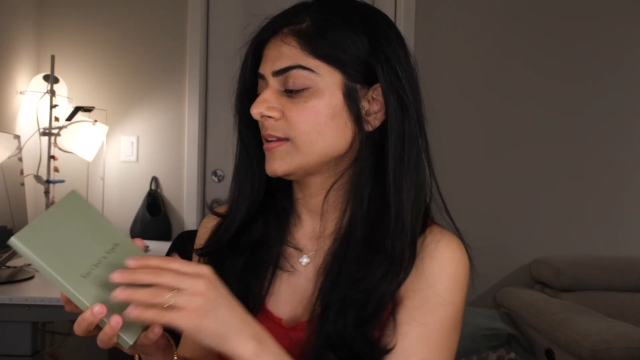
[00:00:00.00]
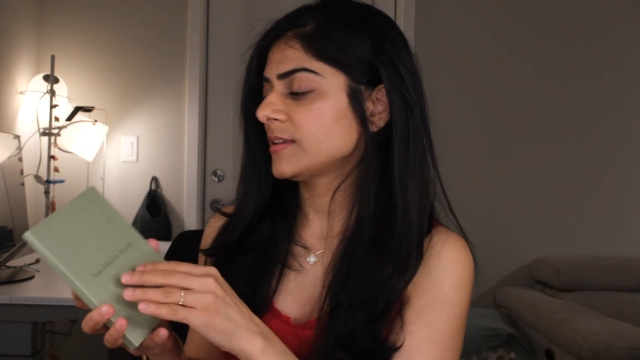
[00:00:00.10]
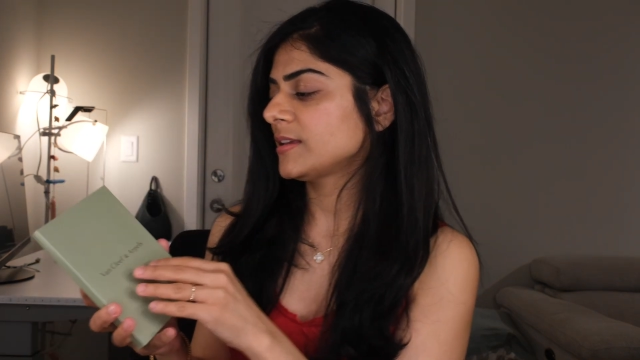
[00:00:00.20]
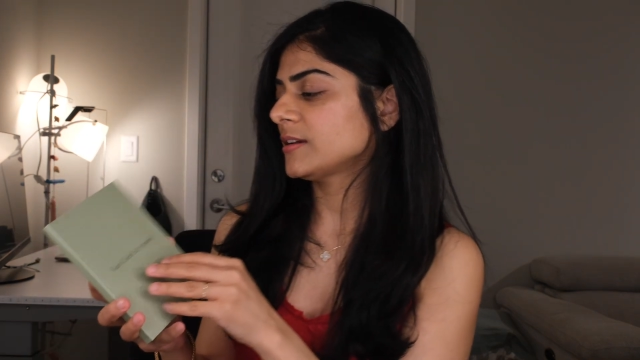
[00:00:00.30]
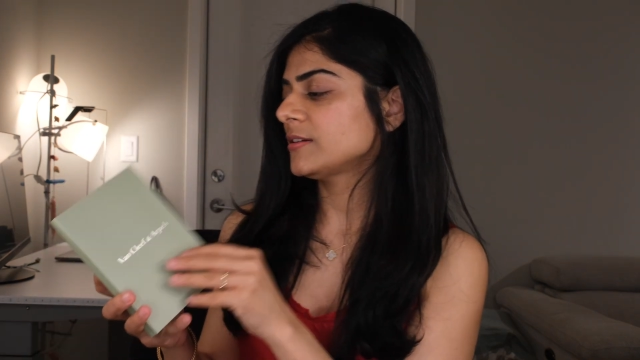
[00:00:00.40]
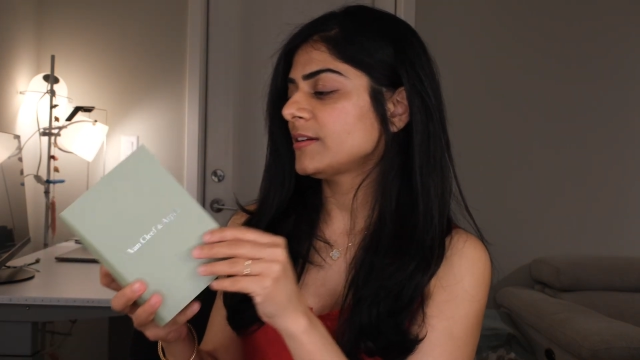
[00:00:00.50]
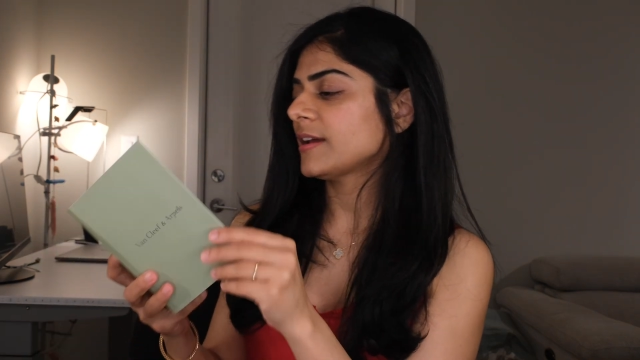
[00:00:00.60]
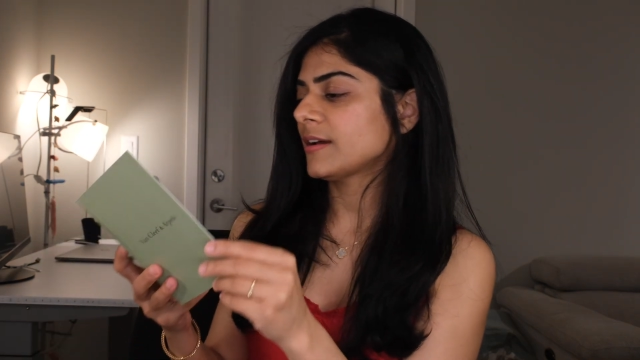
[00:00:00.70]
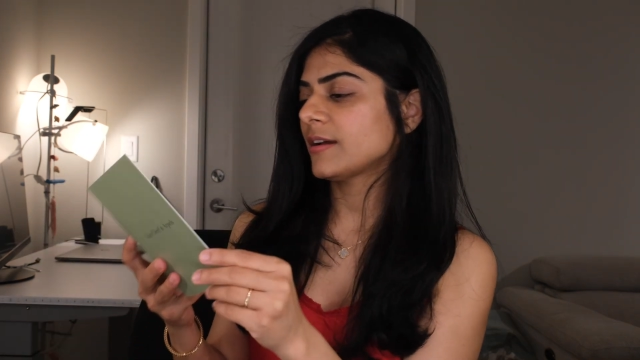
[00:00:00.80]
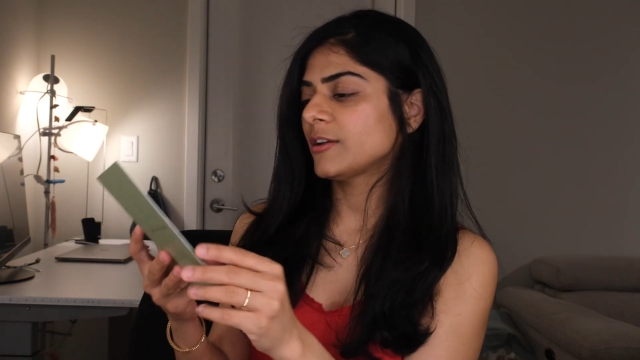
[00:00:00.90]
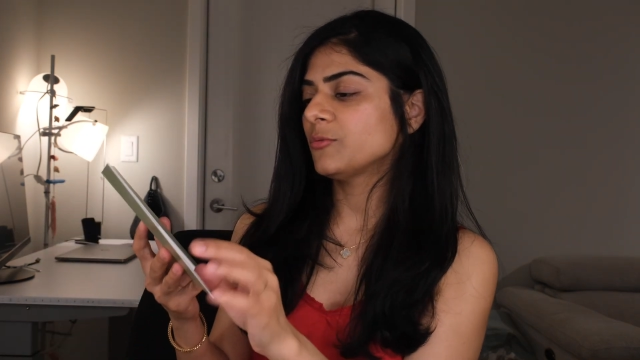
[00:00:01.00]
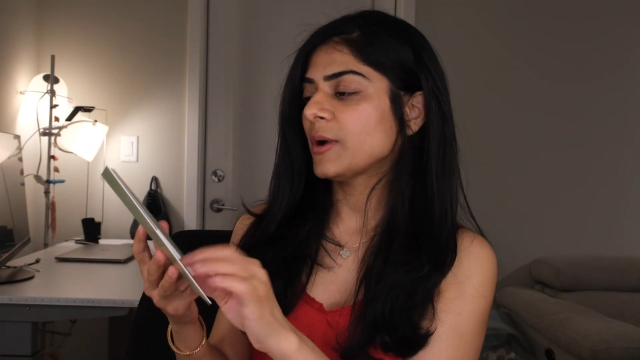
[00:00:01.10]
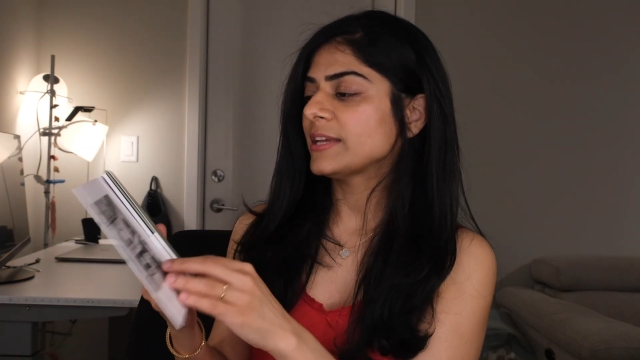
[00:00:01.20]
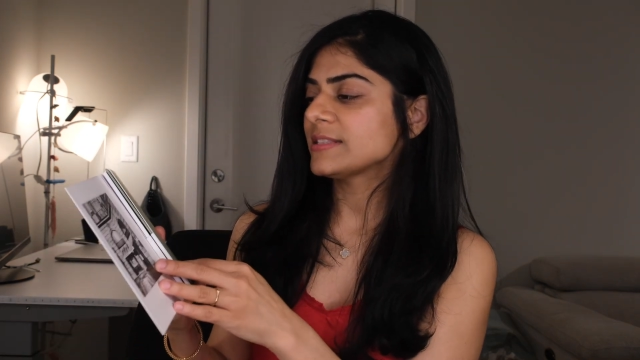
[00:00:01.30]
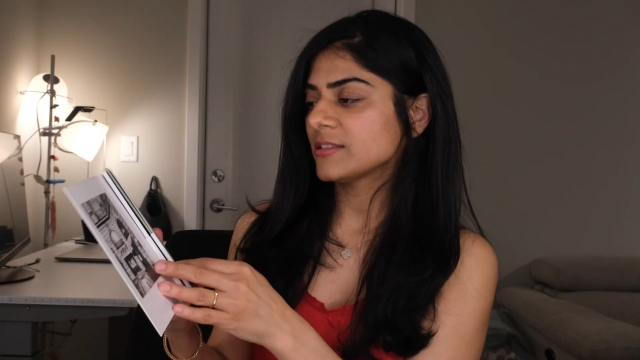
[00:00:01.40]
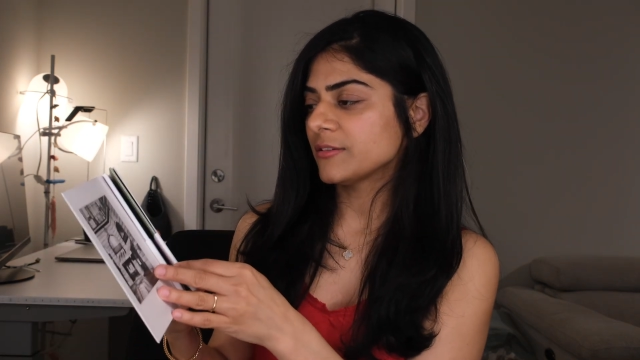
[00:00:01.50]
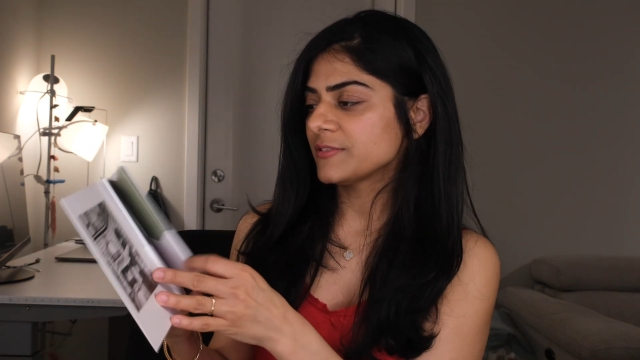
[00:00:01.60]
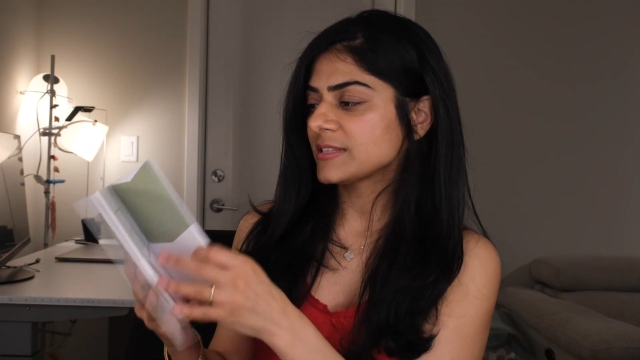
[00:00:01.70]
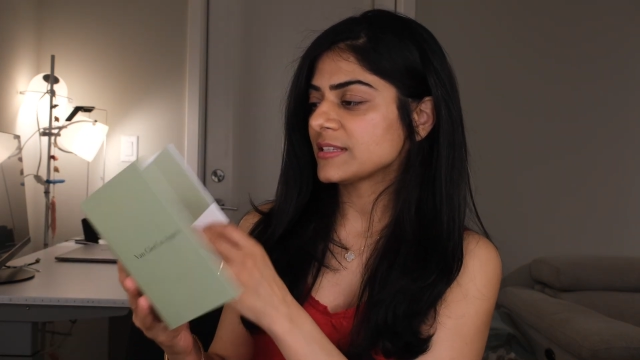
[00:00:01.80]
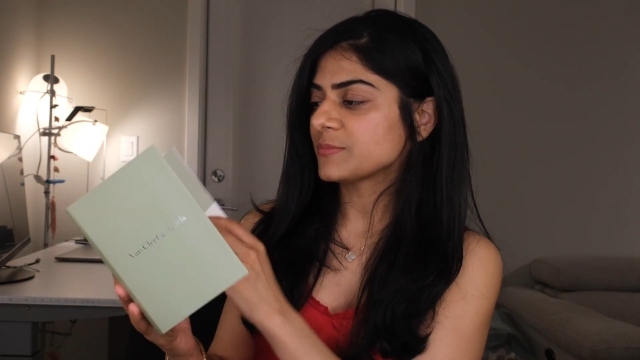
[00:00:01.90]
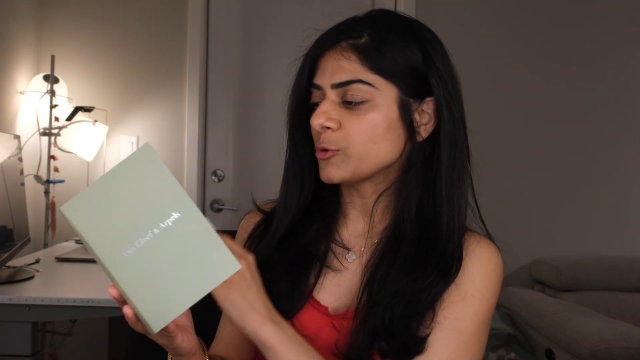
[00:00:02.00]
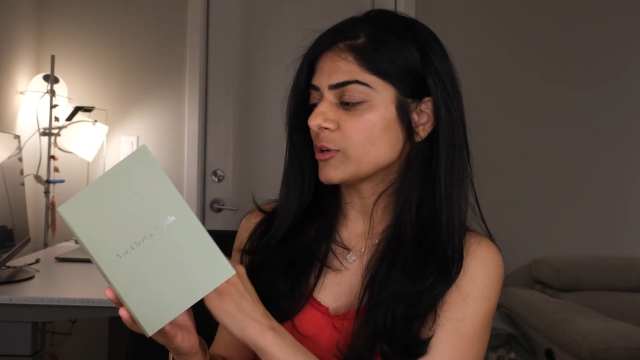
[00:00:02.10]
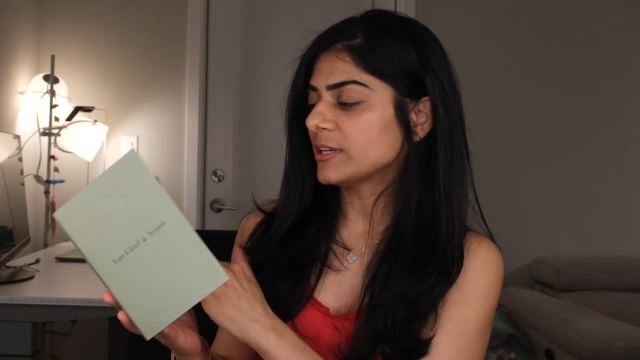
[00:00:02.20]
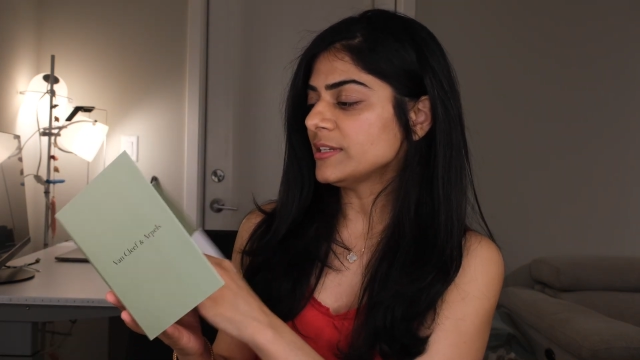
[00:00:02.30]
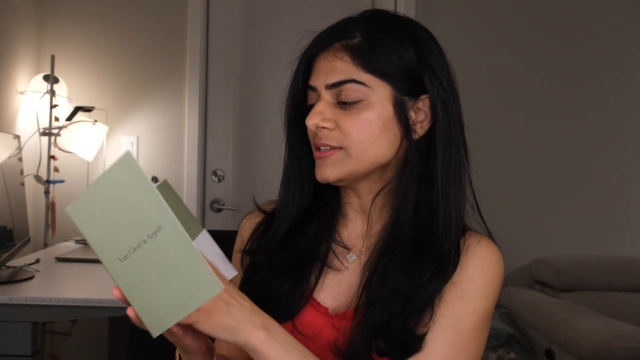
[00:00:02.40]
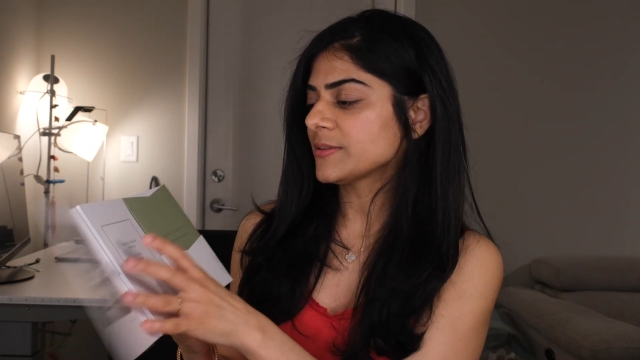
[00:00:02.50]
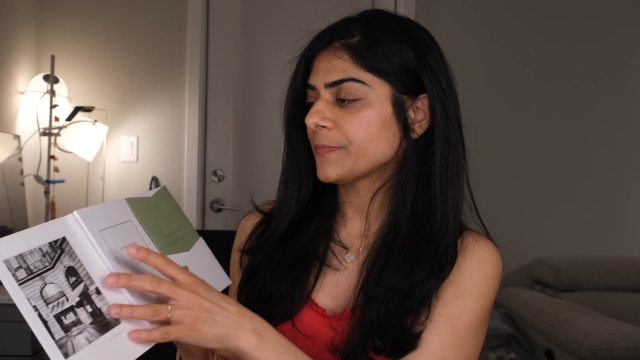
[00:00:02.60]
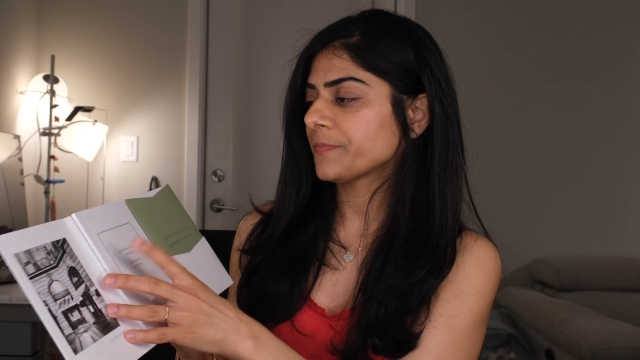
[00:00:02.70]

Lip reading: care advice services booklet